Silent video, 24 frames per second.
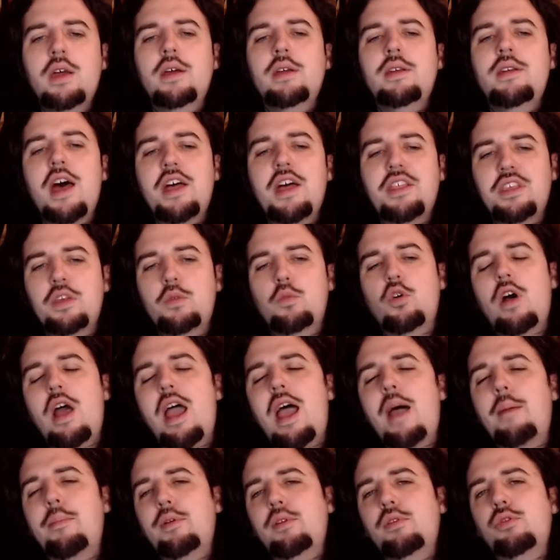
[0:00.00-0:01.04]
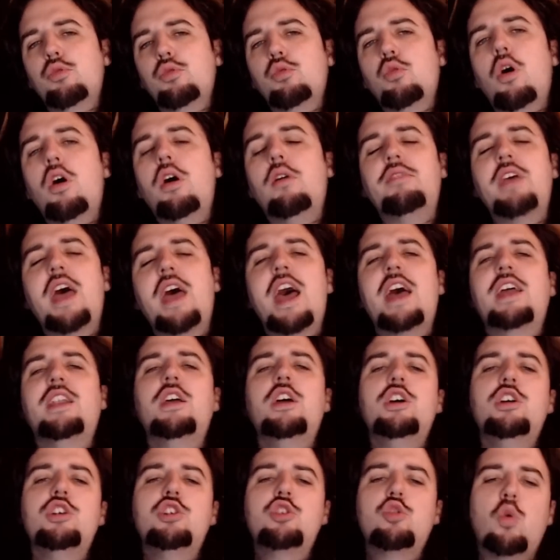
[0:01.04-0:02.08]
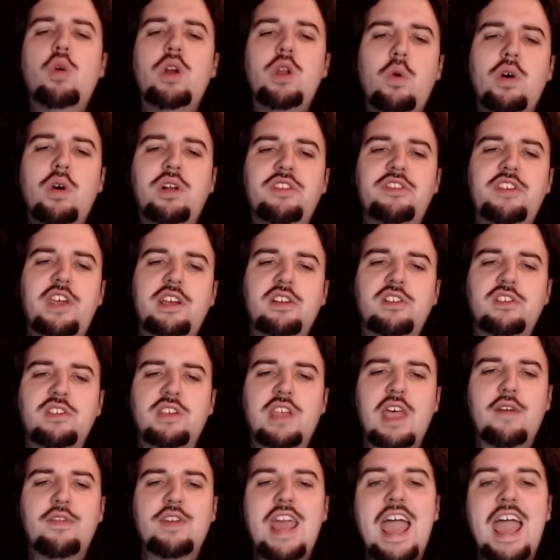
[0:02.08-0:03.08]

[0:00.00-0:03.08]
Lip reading: Nothing will happen through all of that. 21 seconds left.